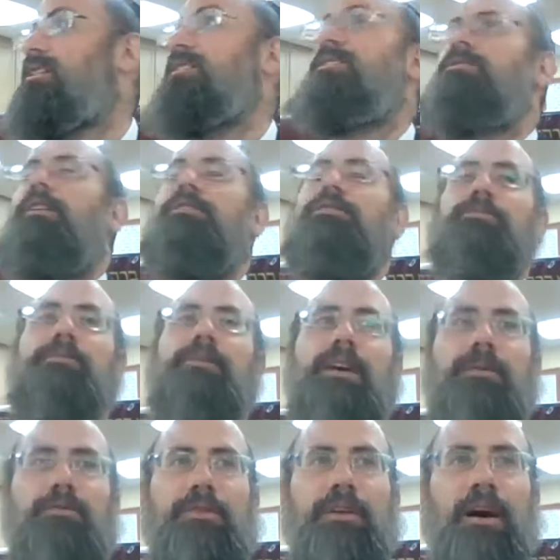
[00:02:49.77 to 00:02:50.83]
soft
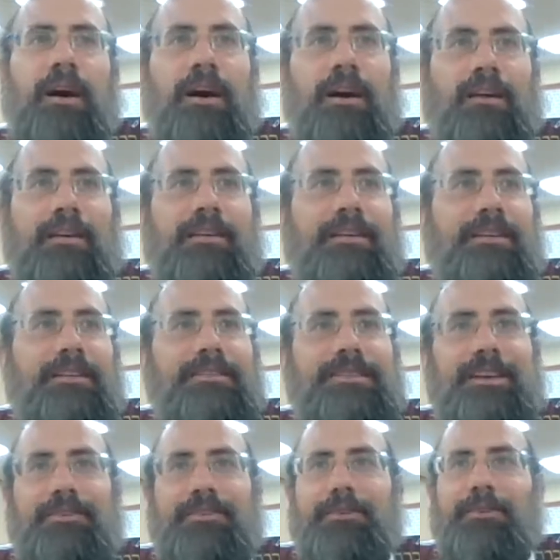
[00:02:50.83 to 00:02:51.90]
play with a
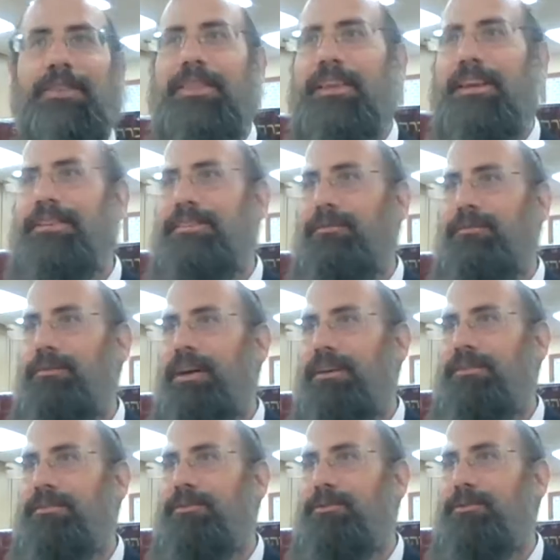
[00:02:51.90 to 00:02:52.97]
difficult thing someone
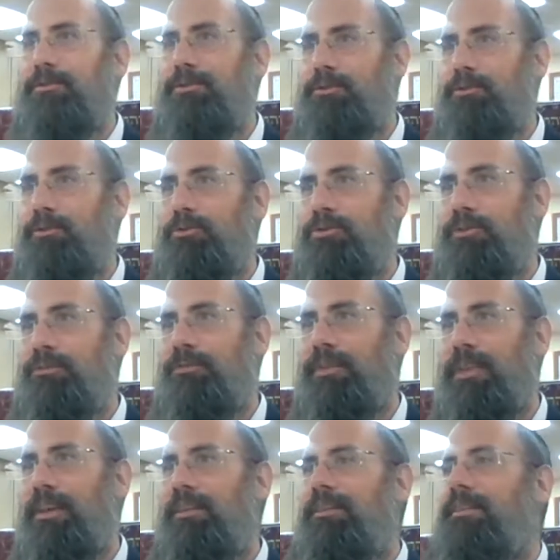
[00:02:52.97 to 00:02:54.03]
has to do for children.
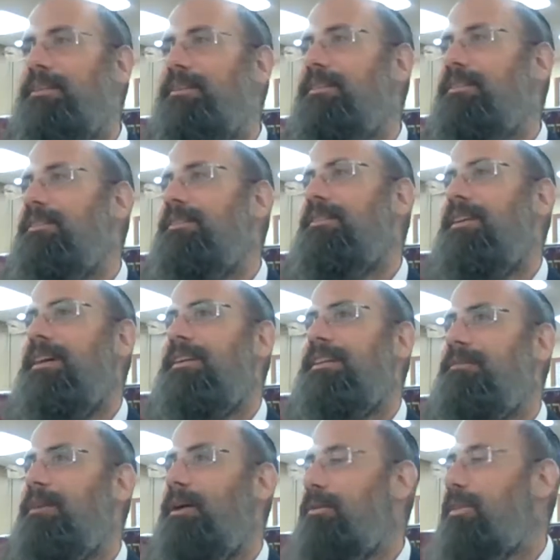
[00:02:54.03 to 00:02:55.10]
And you
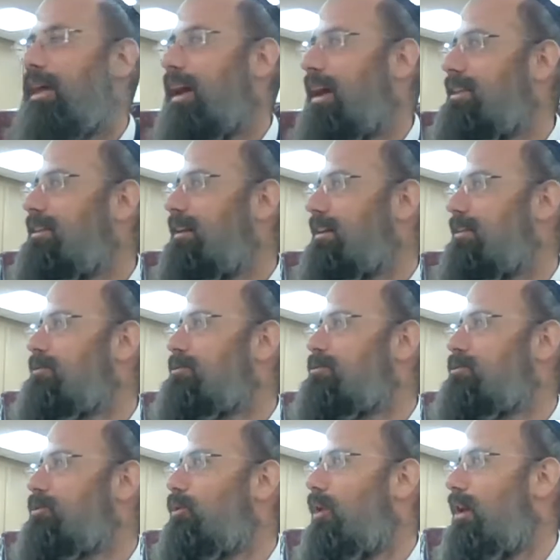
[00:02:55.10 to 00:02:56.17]
come out with a headache
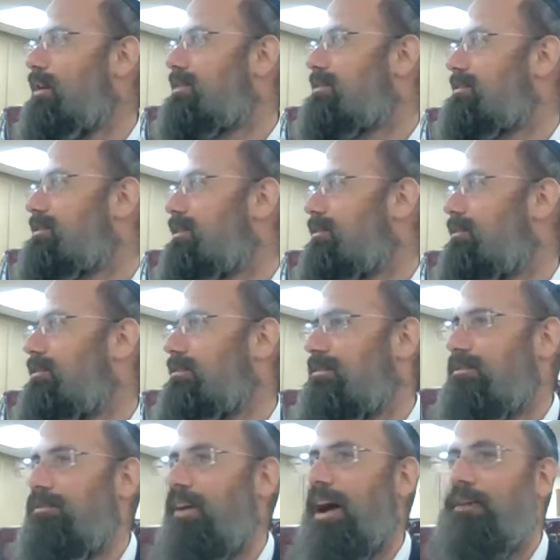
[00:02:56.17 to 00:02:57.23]
which requires
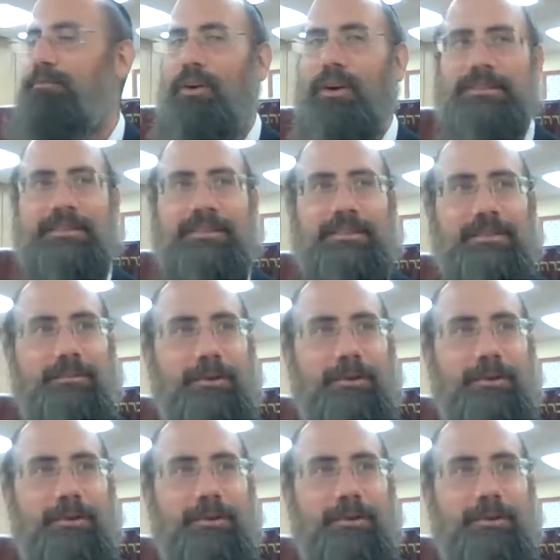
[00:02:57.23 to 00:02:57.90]
5 paracetamol.